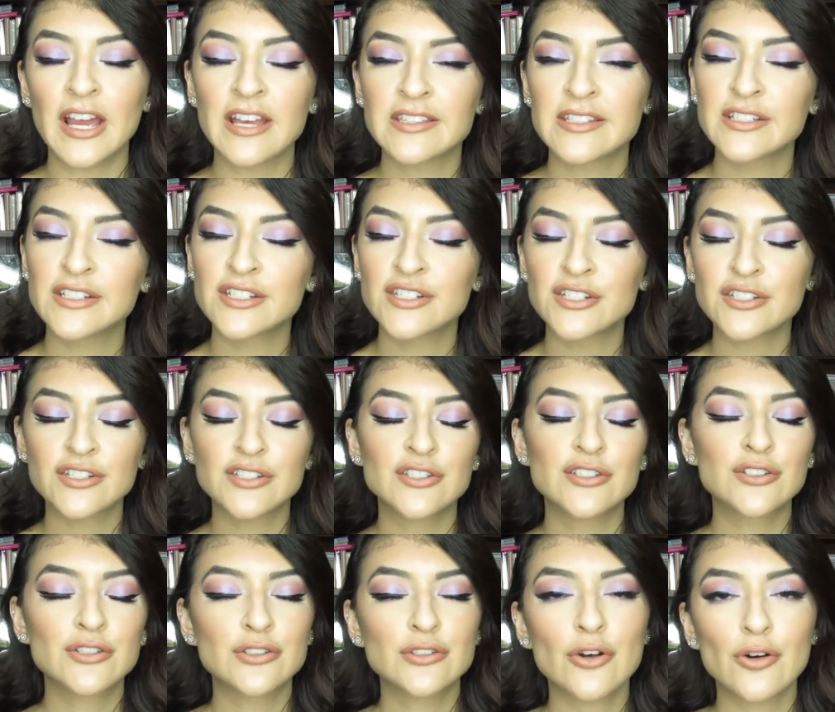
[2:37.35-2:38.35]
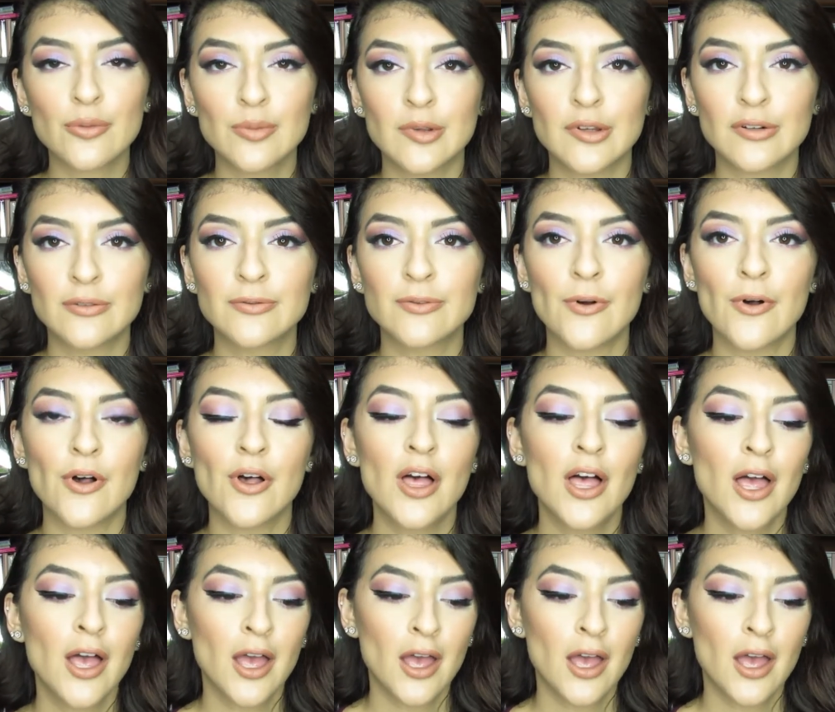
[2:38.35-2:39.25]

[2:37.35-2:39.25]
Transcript: I think it's just so beautiful.